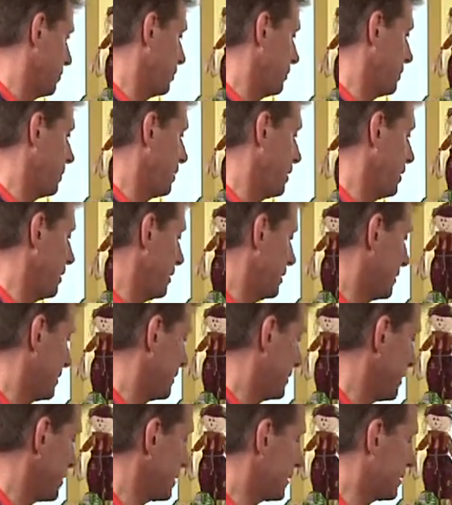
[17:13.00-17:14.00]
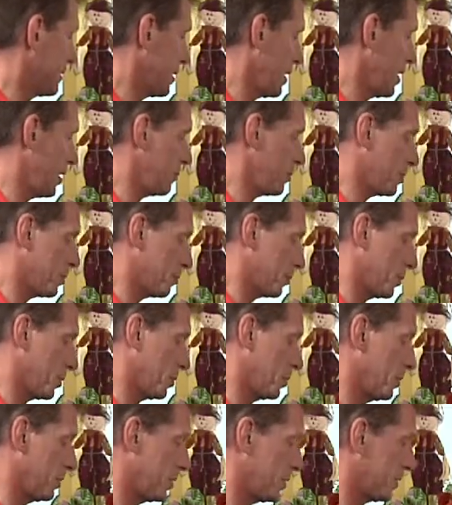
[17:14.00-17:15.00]
we need 6
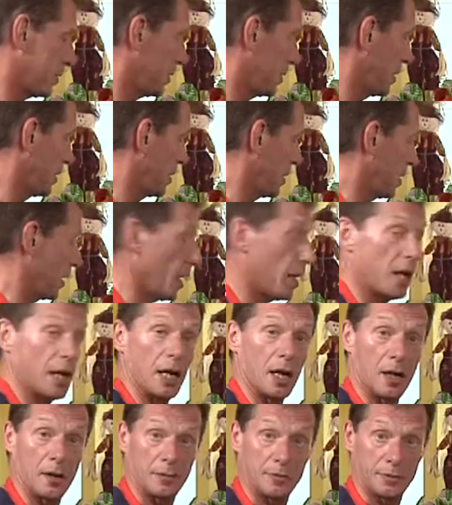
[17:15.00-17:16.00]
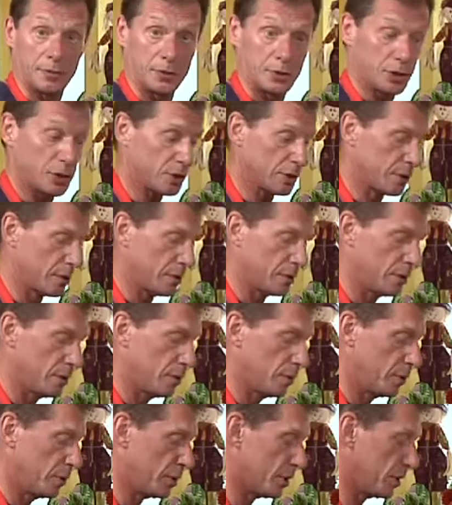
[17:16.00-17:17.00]
tablespoons of sugar,
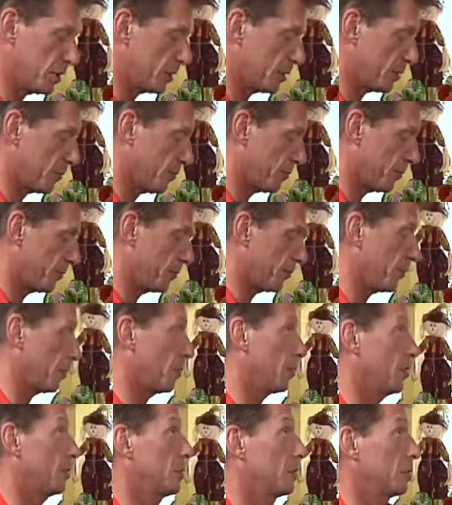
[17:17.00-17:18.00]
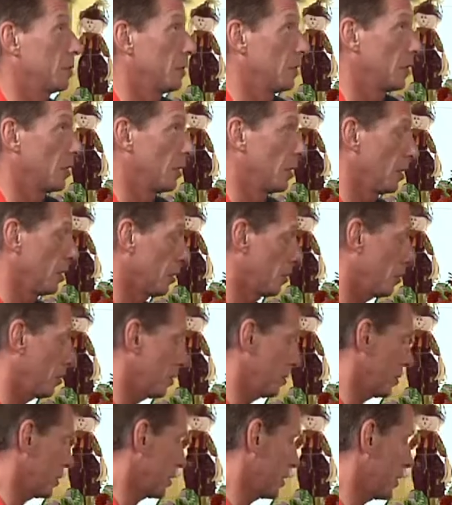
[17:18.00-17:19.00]
which is
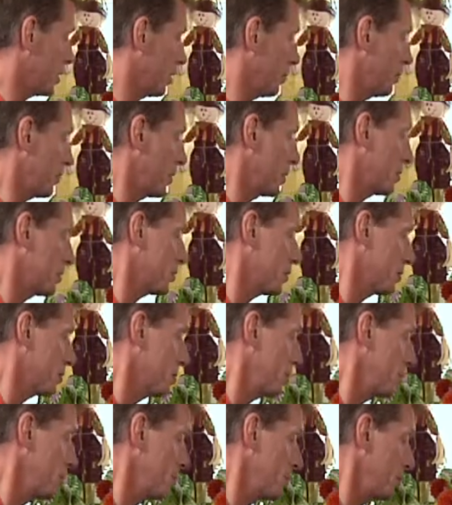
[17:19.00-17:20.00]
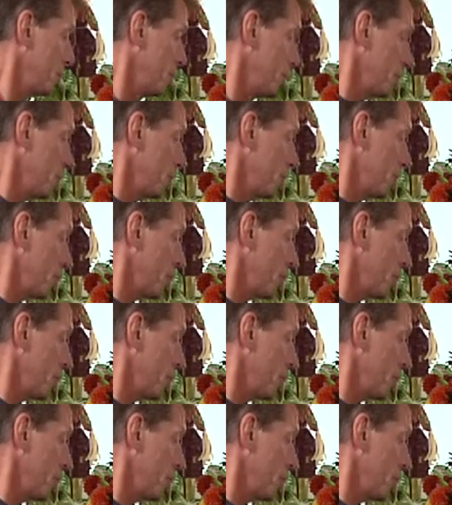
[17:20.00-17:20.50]
4/4 cup plus 2